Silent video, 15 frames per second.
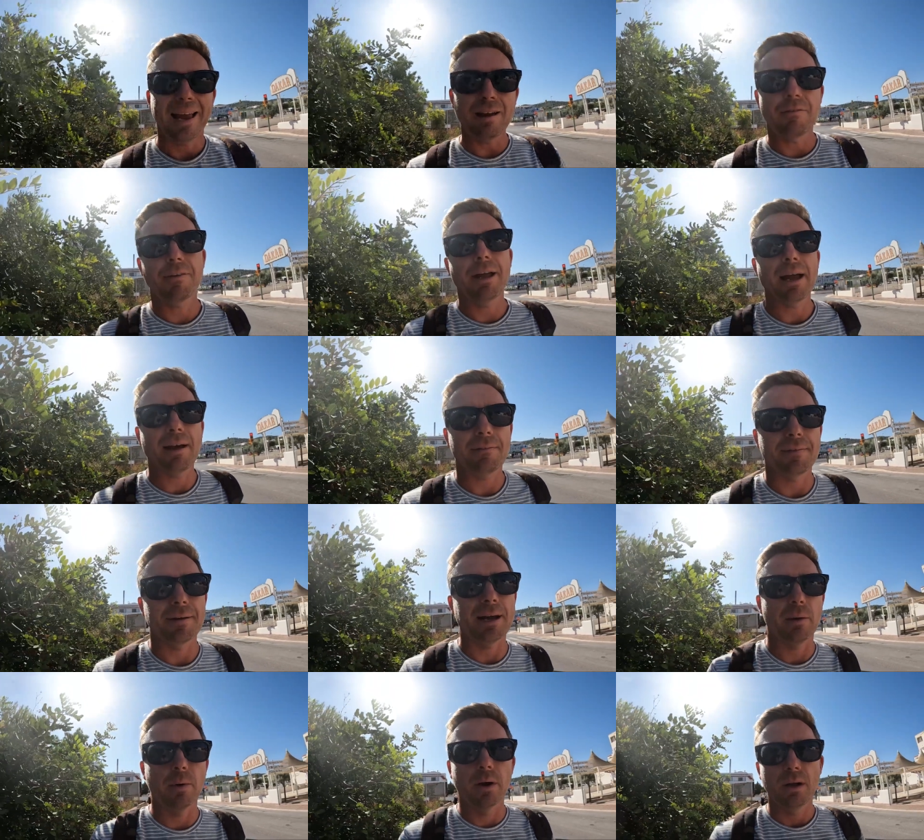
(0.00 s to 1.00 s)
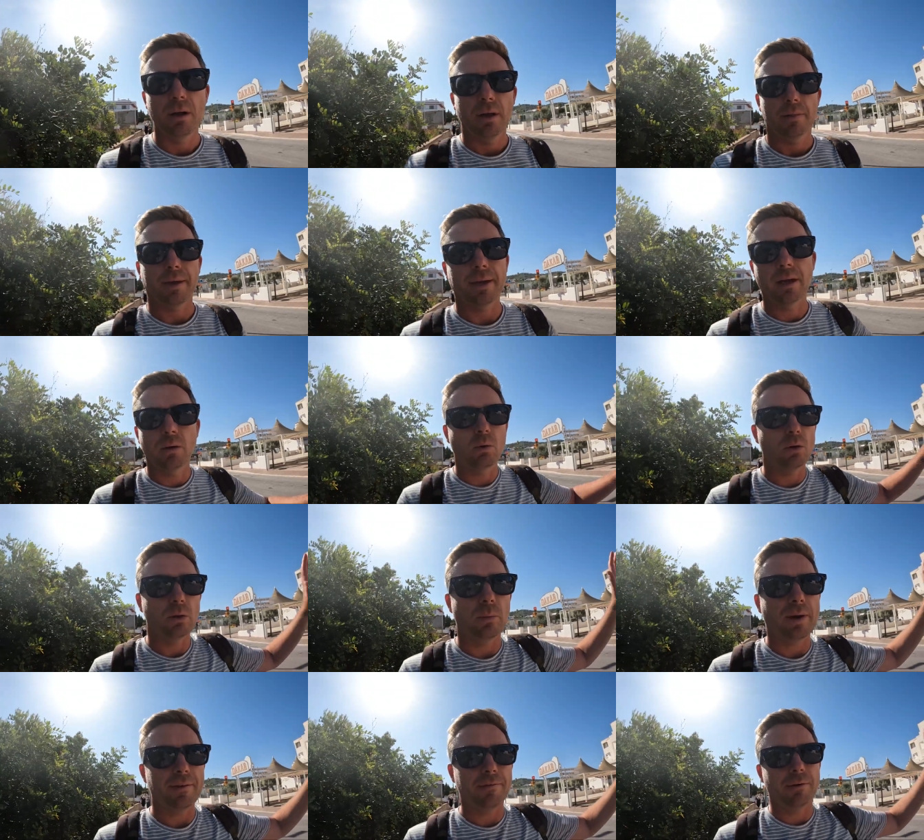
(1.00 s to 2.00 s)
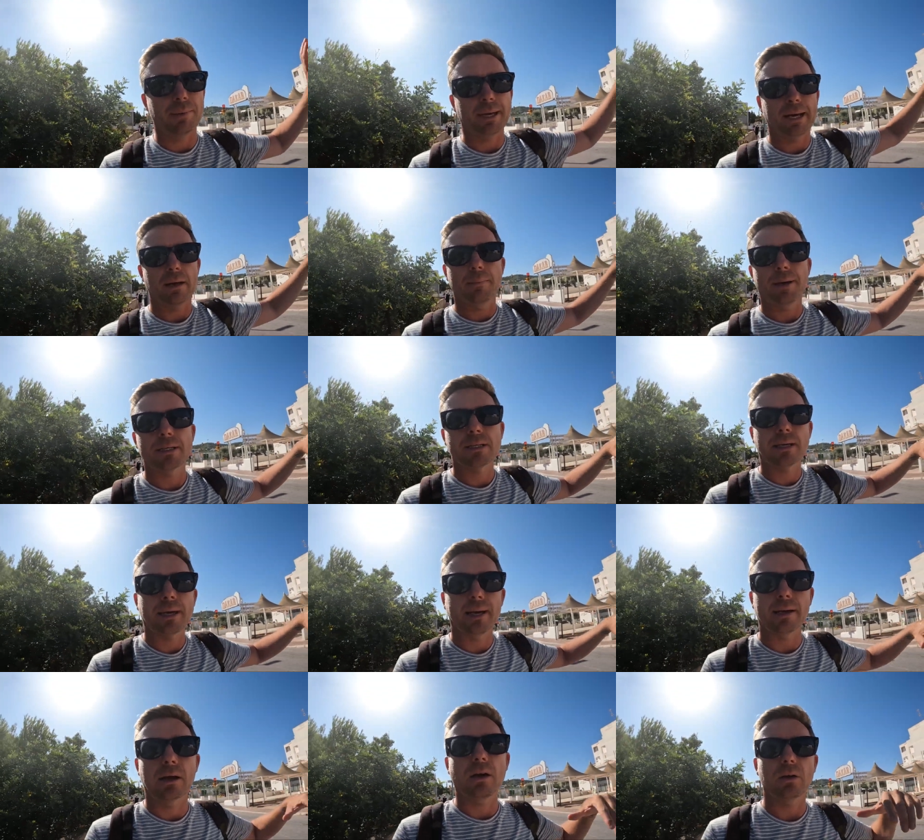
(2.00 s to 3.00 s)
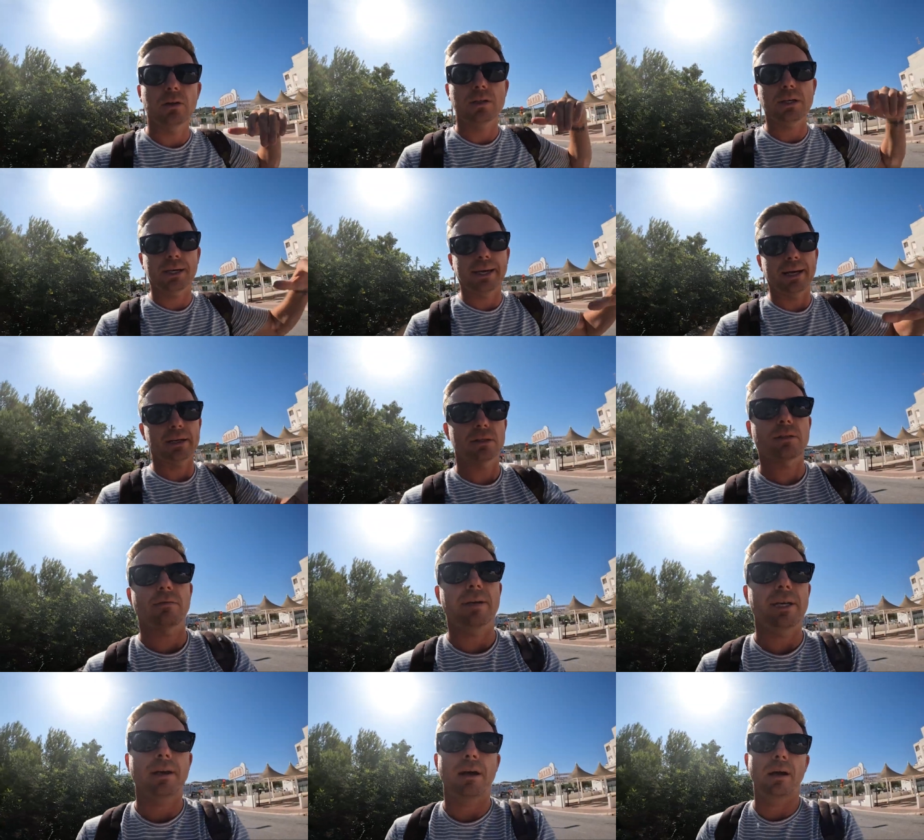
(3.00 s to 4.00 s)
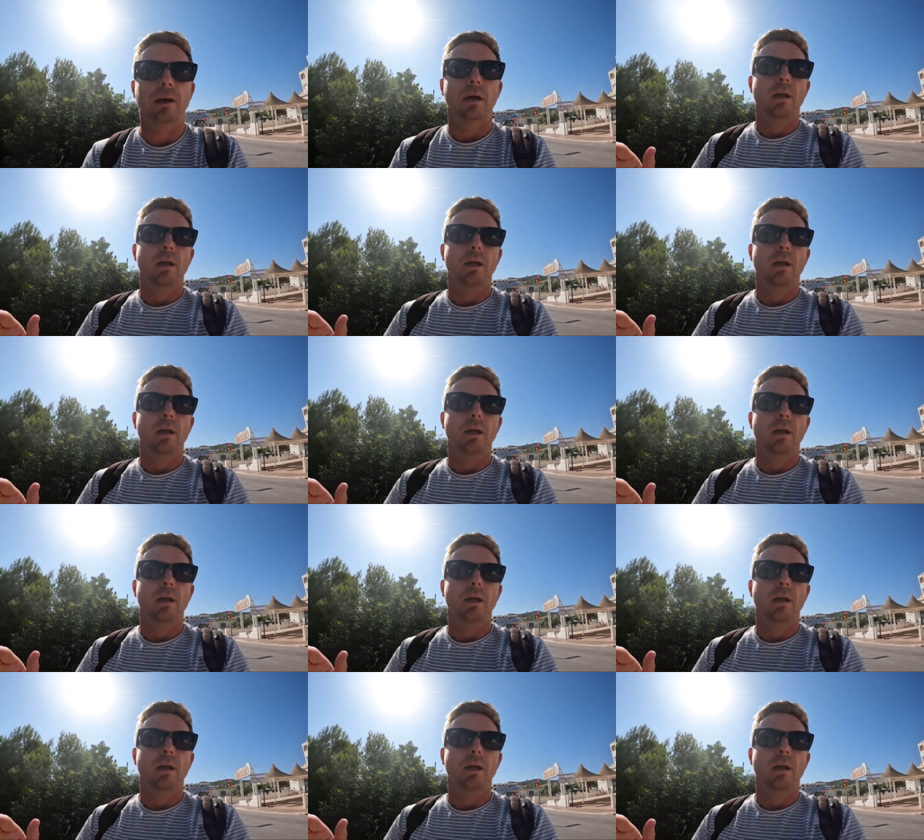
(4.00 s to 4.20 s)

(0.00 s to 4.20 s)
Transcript: Every half an hour, they go all the way from Cala Bassa, Cala Conta, Cala Tarida,